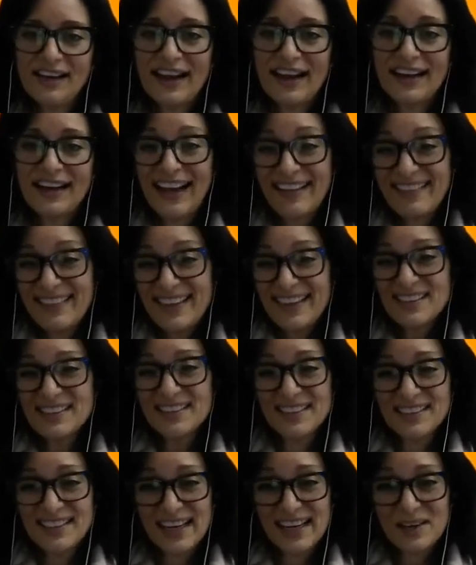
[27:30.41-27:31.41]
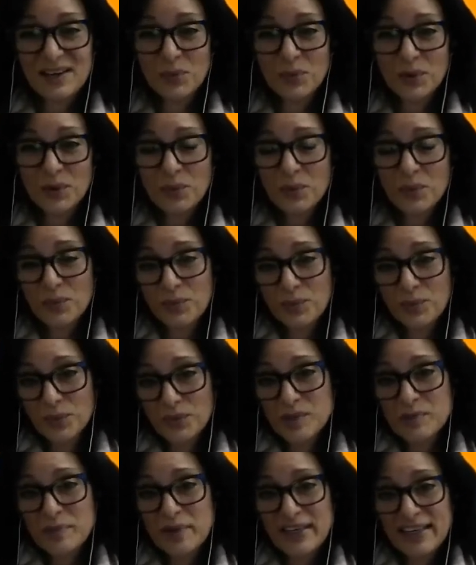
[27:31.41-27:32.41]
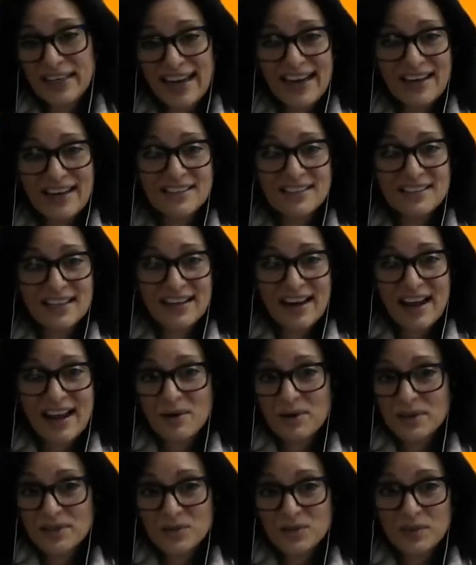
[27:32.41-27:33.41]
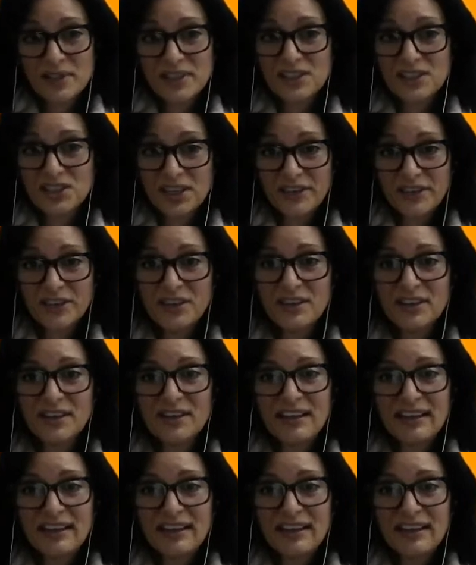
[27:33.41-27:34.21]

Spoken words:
And at the end of the day, we're spending 8 to 10 hours with each other.